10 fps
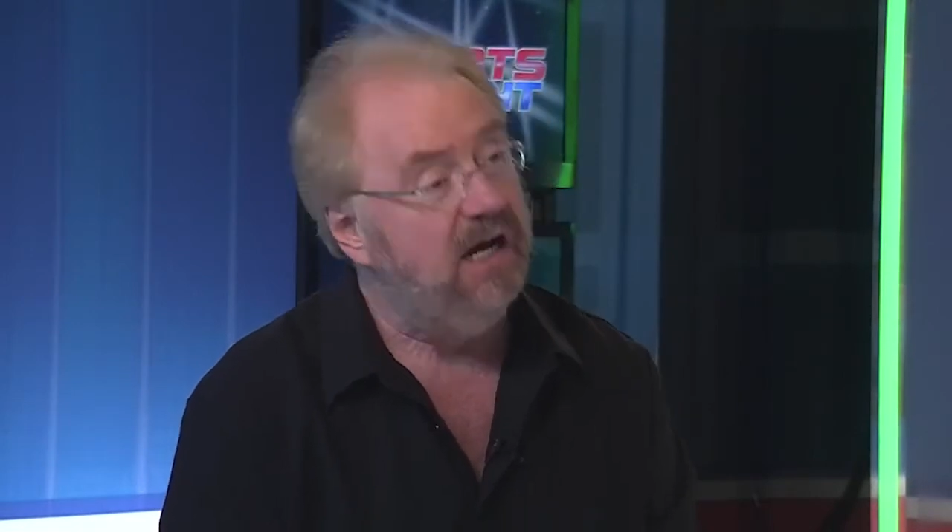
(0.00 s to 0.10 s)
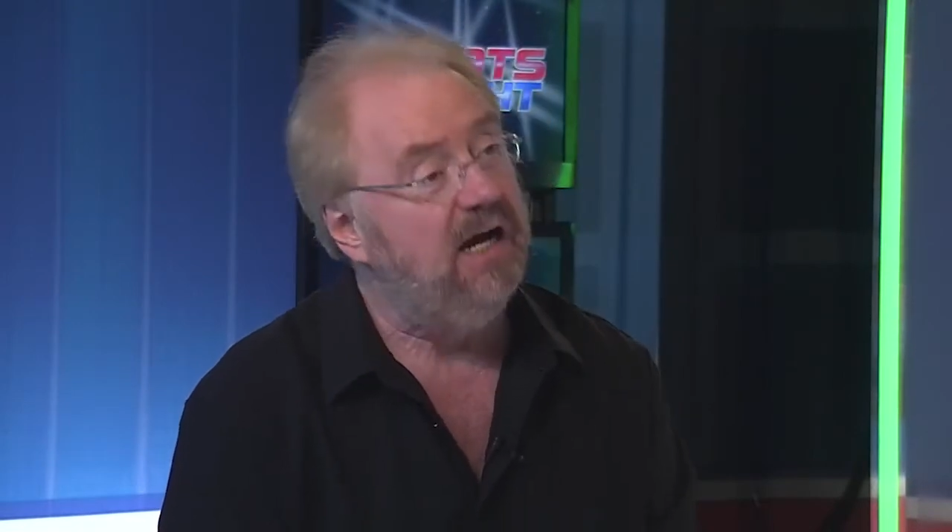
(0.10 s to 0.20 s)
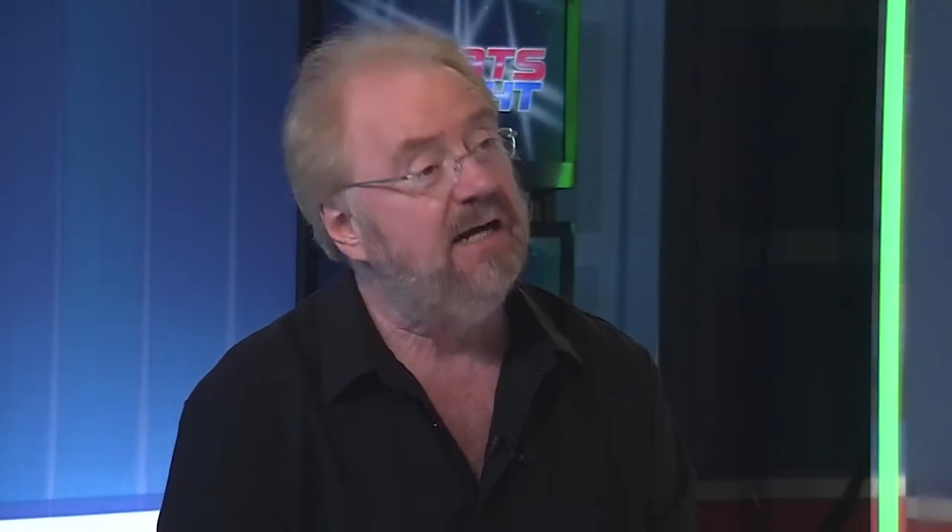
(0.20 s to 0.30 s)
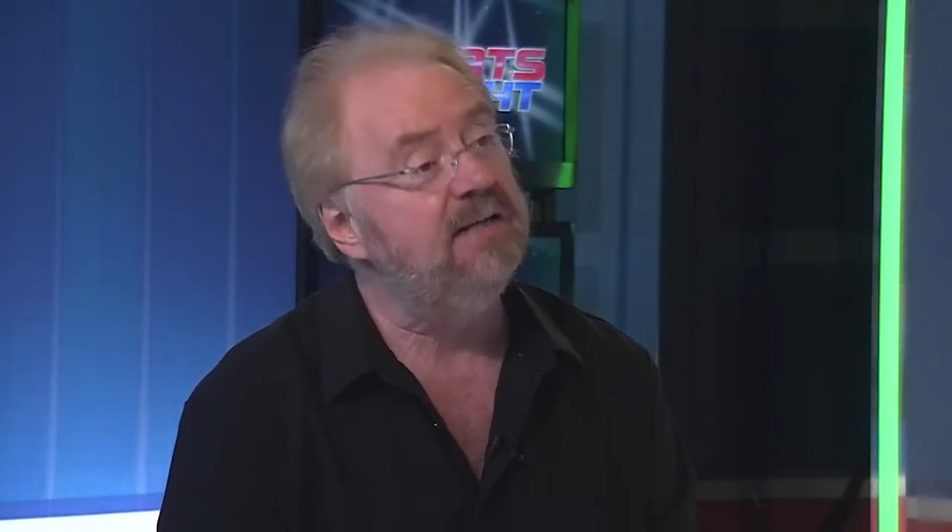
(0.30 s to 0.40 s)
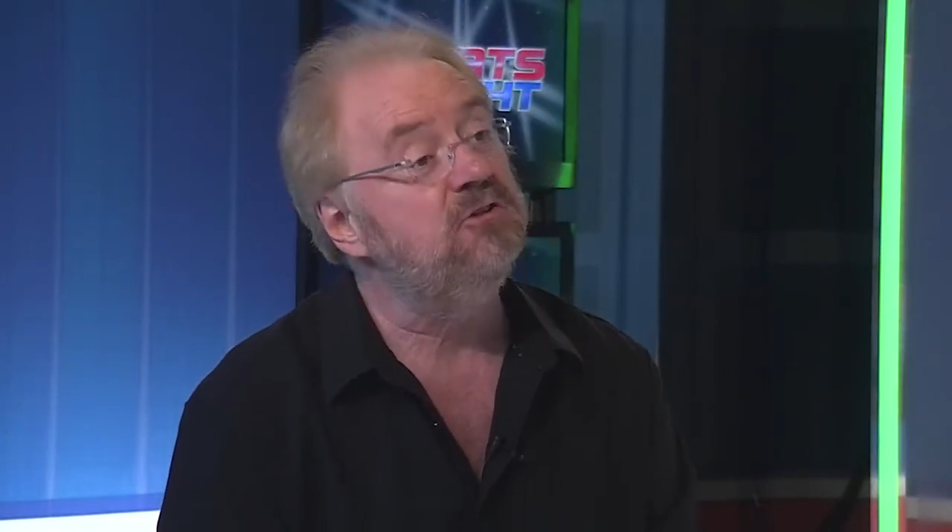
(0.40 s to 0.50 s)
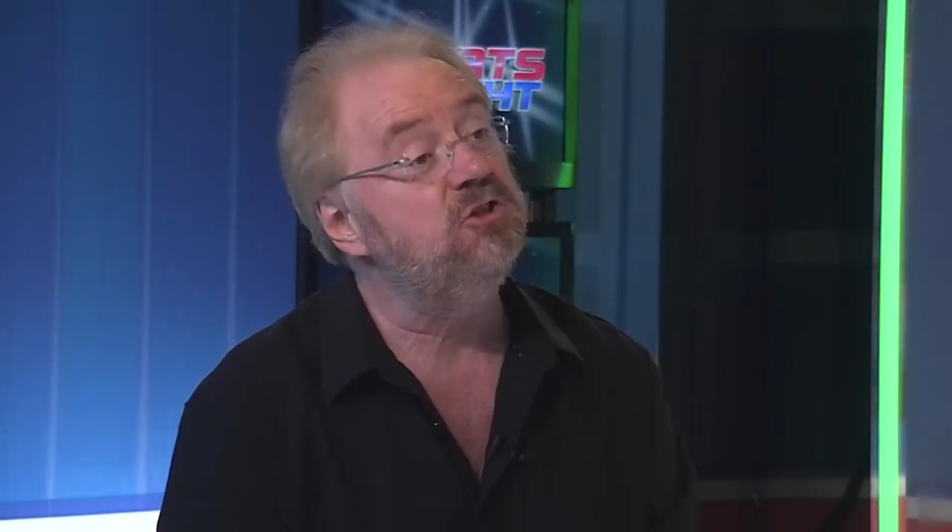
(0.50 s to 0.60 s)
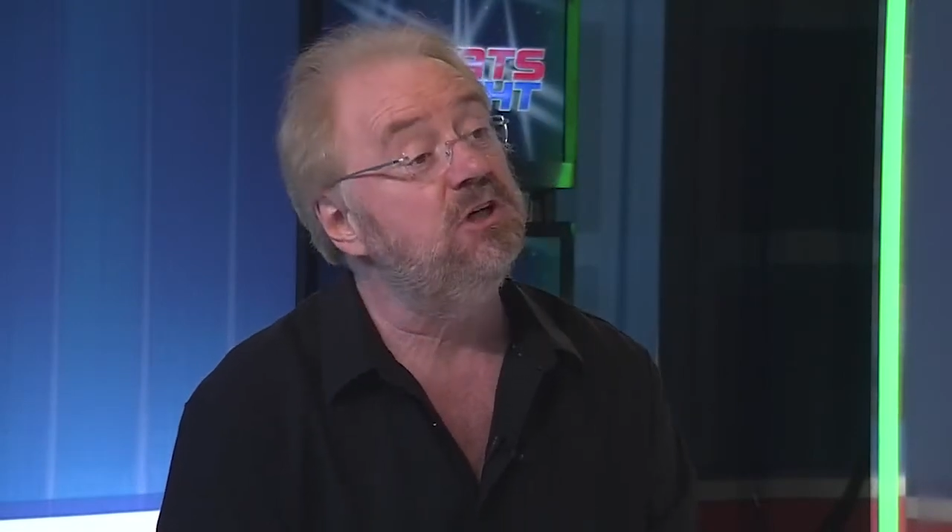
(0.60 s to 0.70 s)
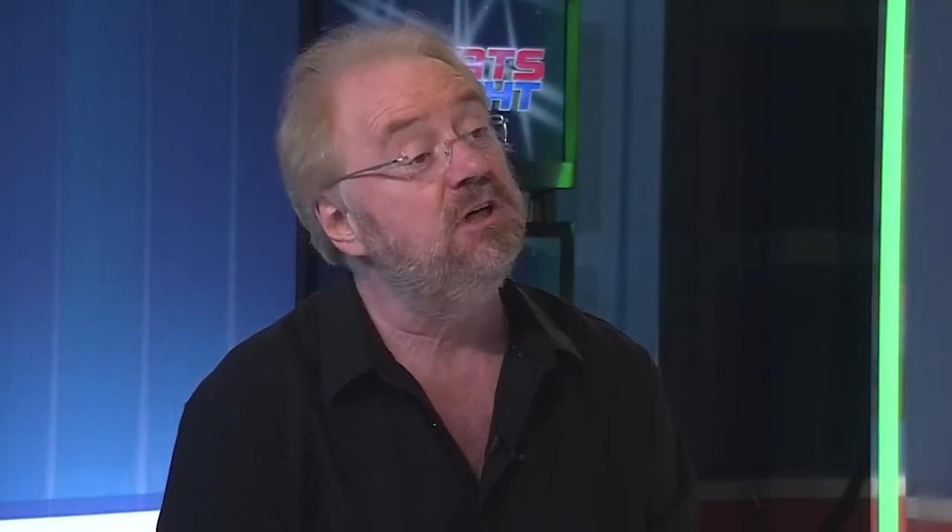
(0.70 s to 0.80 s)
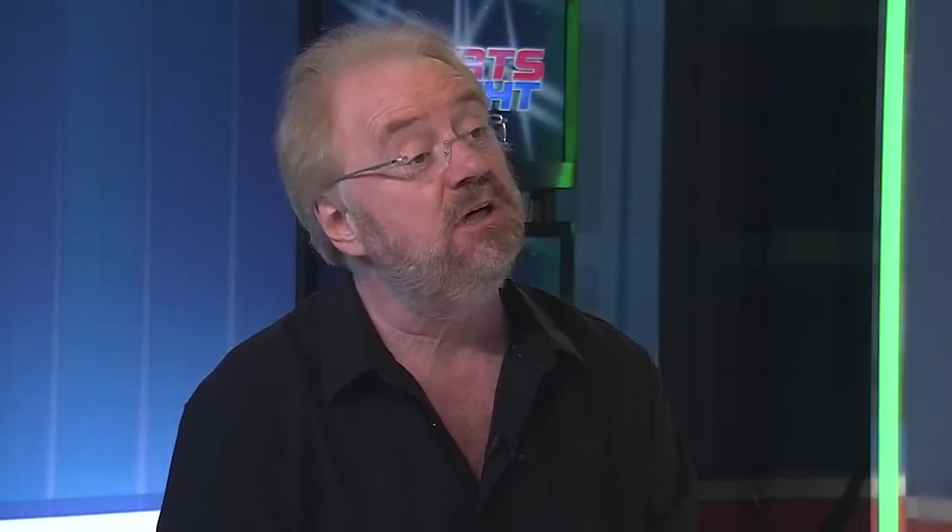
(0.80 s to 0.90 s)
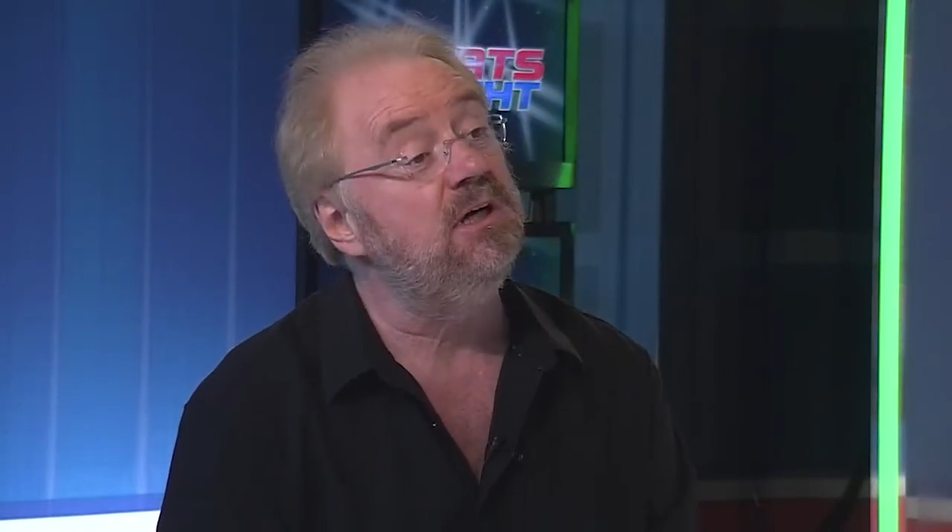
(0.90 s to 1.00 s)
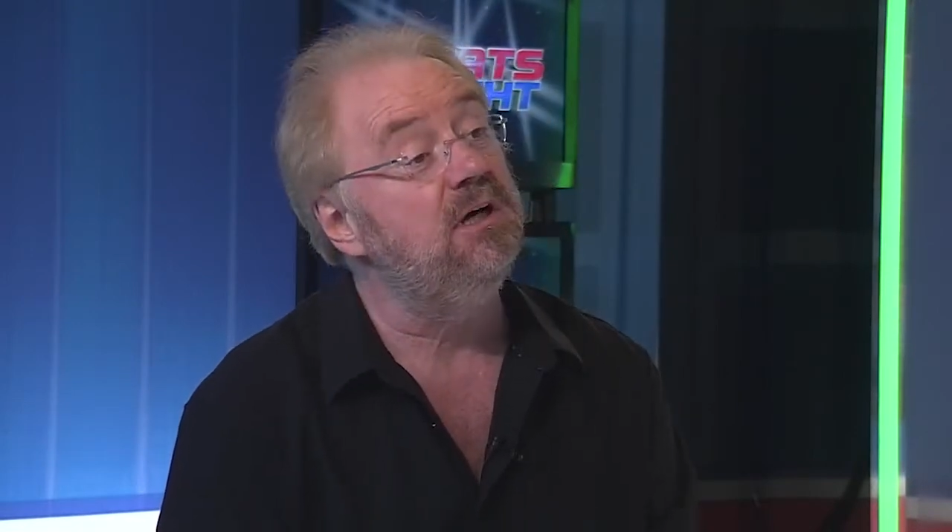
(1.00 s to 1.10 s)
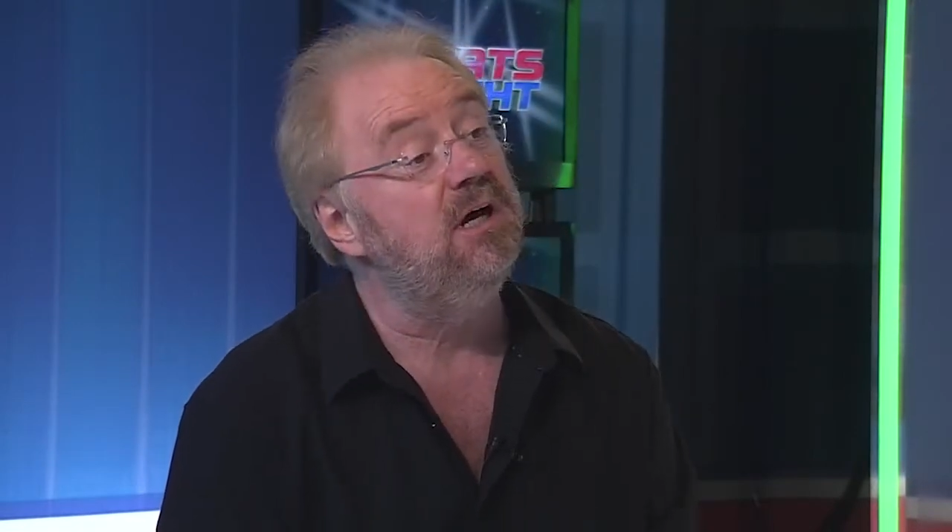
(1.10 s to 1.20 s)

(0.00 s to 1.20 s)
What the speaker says: And I